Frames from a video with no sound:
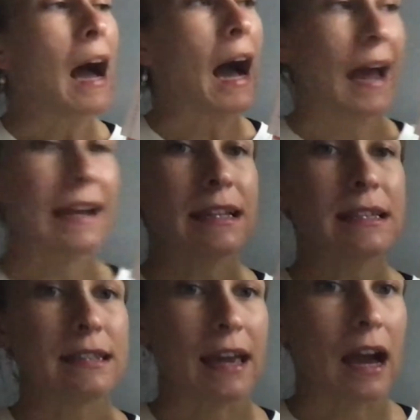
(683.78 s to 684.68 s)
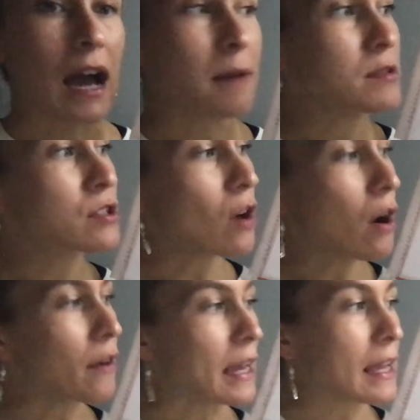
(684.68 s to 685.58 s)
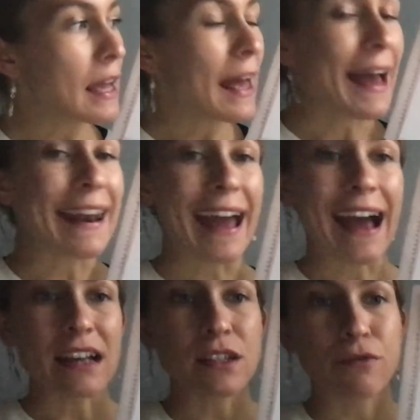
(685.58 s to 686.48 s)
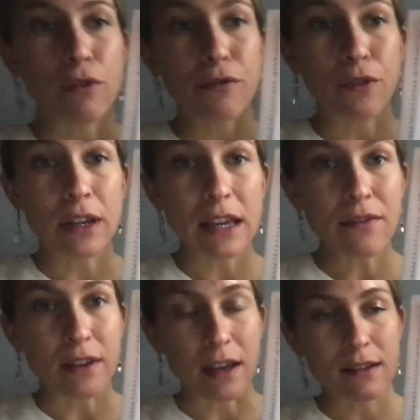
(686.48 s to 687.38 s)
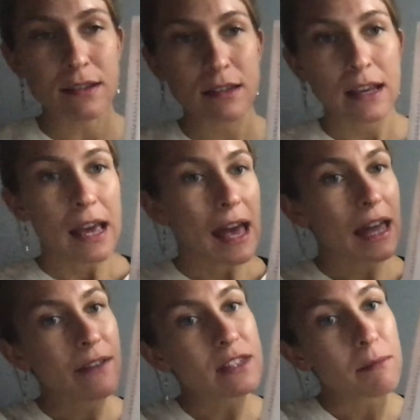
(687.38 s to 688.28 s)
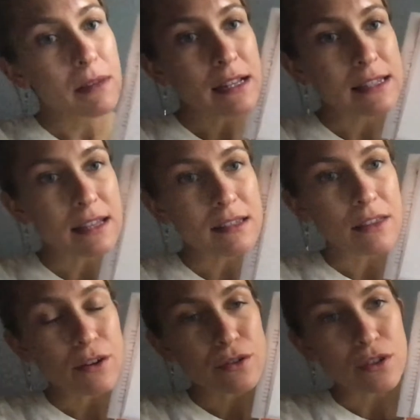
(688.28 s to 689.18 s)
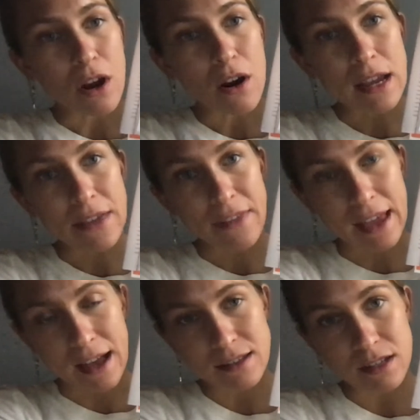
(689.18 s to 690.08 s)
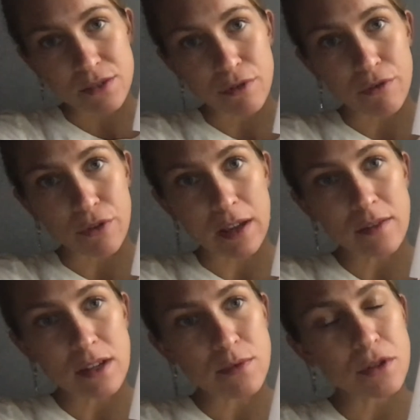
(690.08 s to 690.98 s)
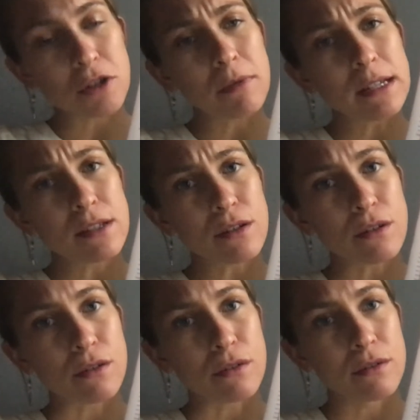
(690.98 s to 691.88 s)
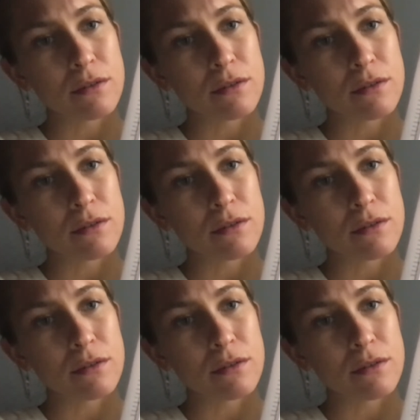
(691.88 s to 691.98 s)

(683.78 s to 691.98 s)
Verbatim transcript: I can say, I'm sorry, and ask for forgiveness. And if somebody says that they're sorry and they ask us for forgiveness, what should we do?